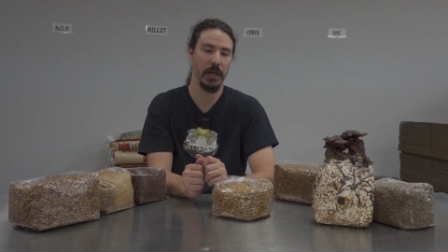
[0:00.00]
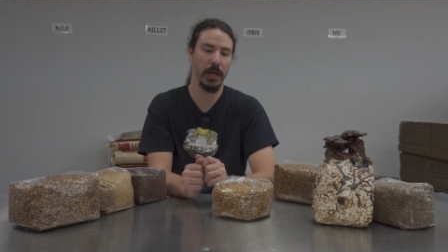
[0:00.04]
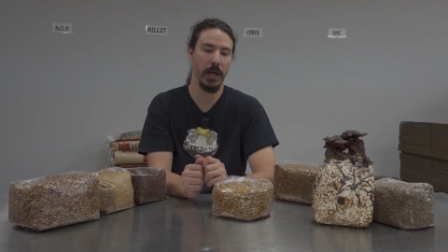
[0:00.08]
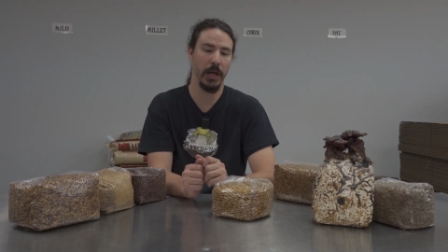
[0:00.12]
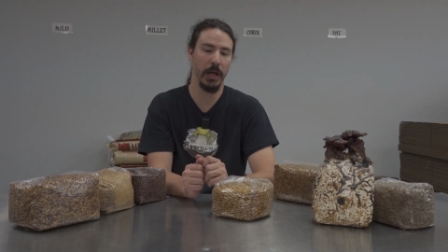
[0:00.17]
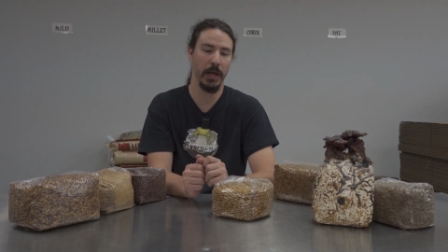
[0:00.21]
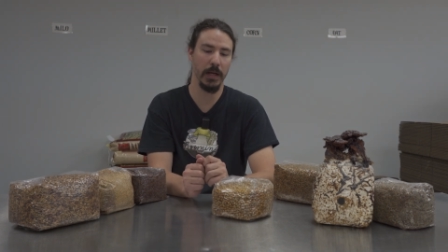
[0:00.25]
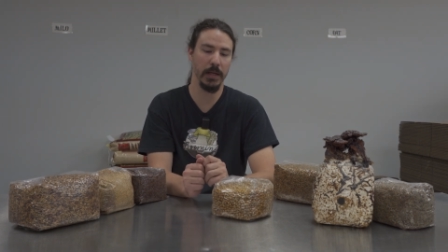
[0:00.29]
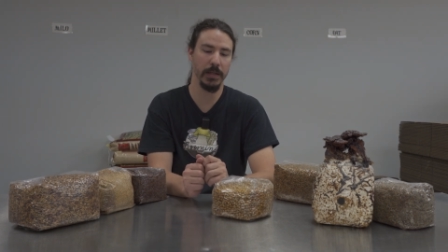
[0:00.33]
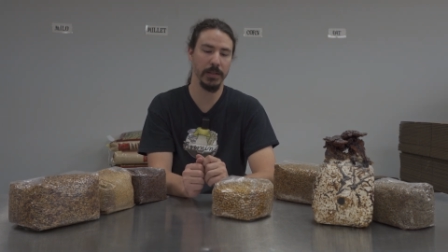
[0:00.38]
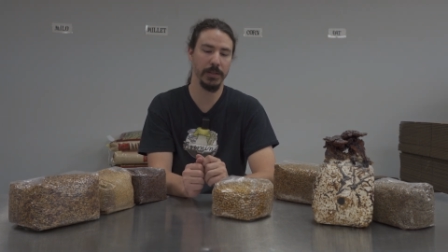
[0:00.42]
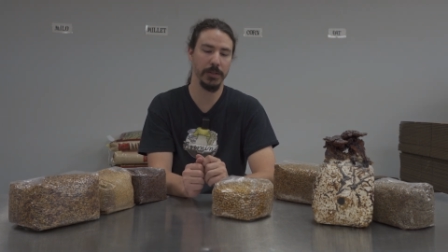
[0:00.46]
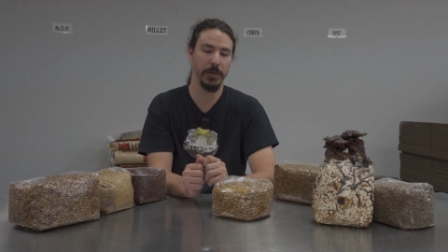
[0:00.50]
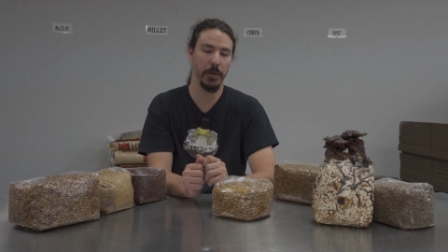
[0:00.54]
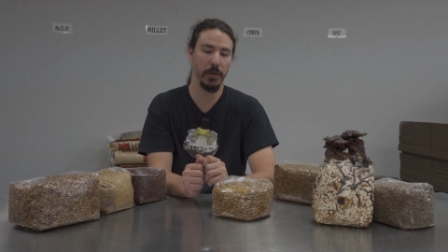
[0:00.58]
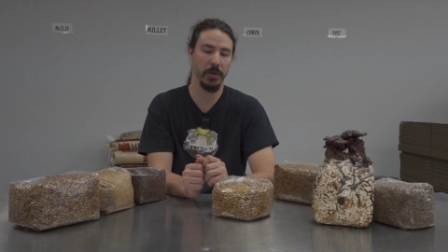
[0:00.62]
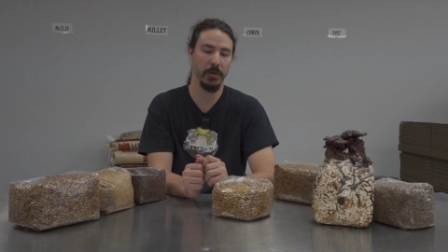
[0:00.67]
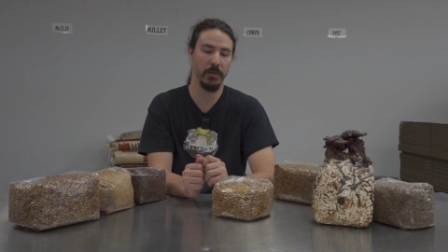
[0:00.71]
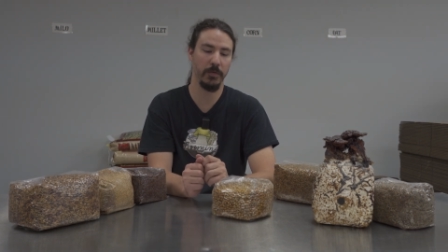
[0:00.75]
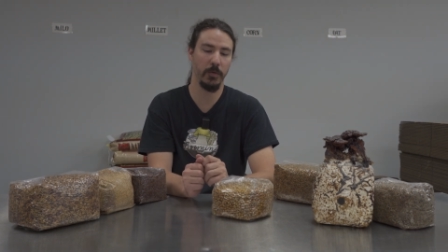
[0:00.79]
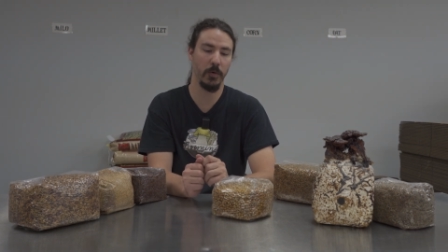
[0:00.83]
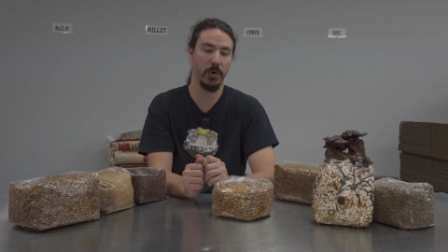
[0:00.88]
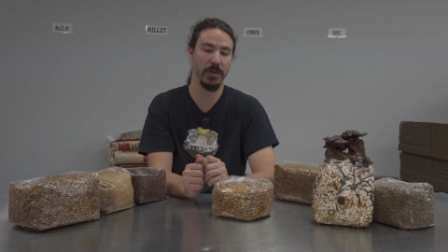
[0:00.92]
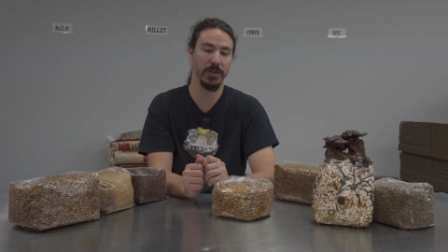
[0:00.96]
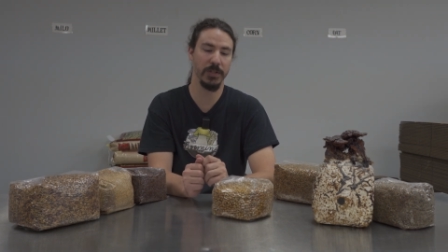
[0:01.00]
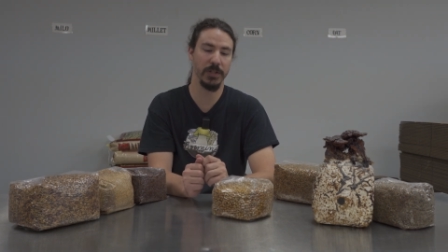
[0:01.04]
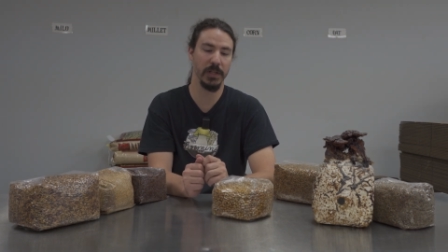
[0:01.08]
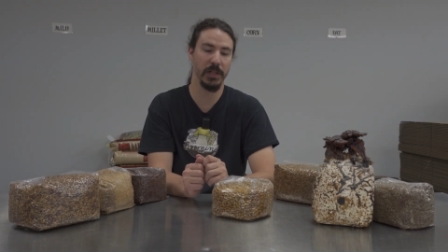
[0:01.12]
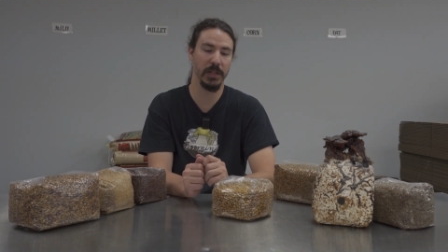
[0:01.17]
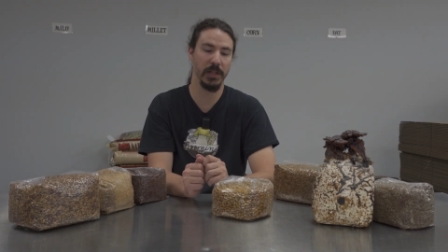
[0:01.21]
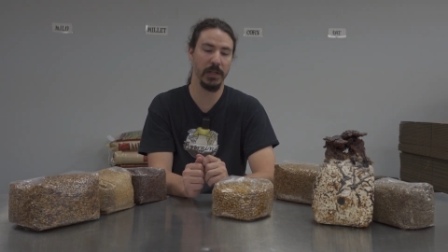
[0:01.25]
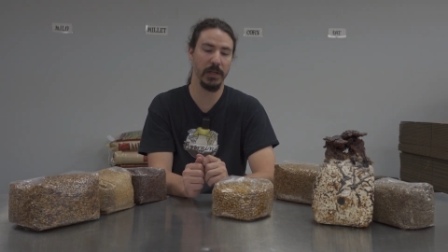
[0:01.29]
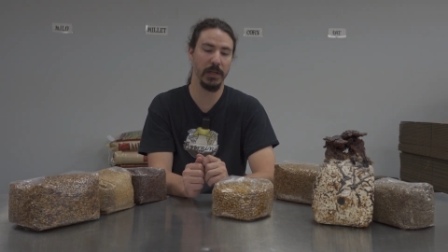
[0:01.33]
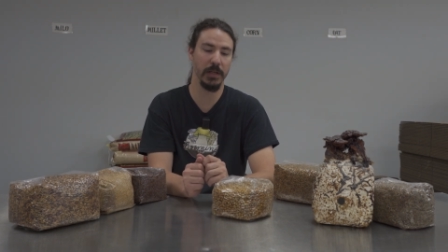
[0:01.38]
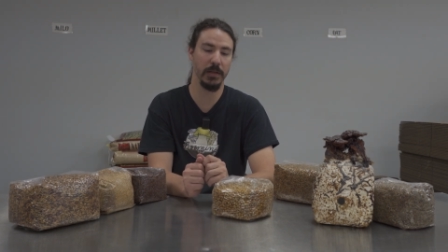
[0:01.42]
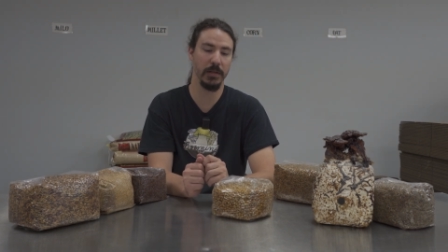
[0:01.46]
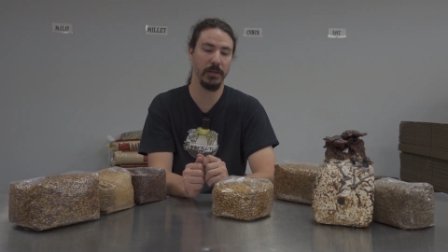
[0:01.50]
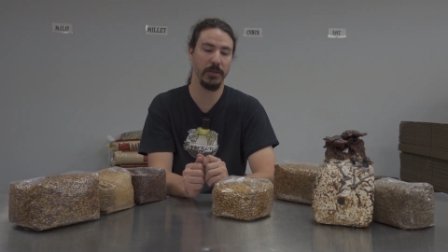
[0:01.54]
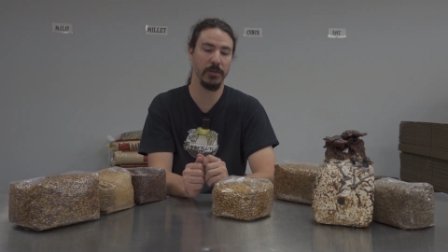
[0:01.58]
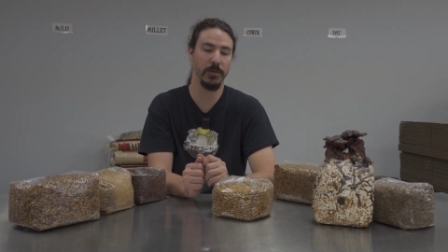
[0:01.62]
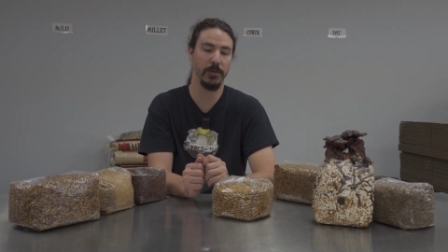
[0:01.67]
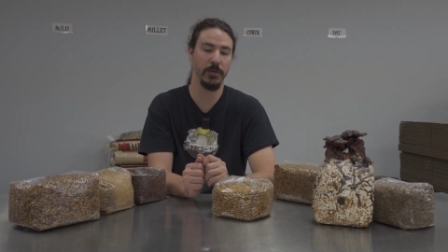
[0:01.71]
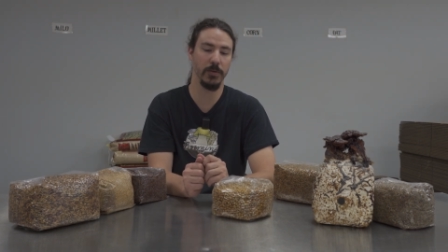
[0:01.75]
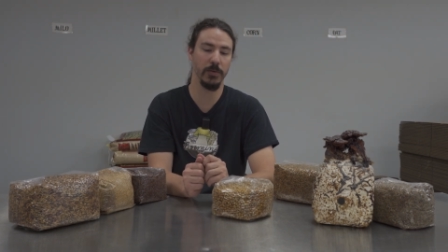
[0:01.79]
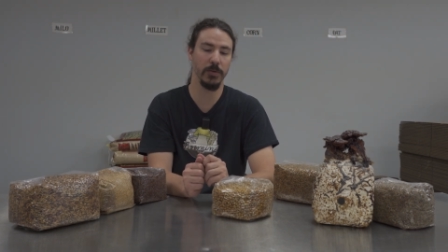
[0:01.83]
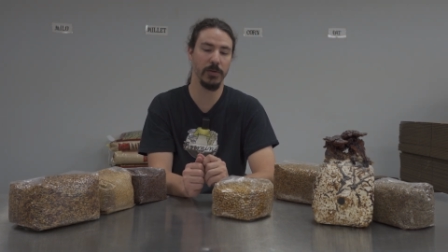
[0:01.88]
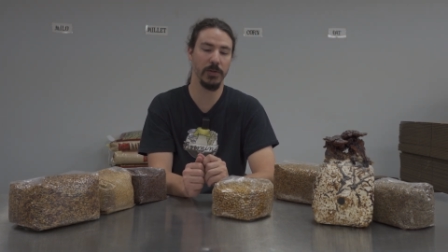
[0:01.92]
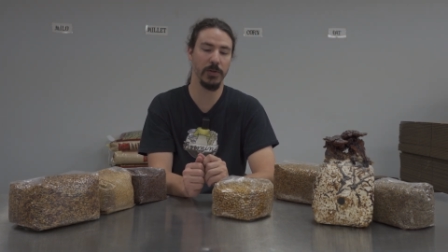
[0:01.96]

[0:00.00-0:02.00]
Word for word: Uh, so unfortunately, due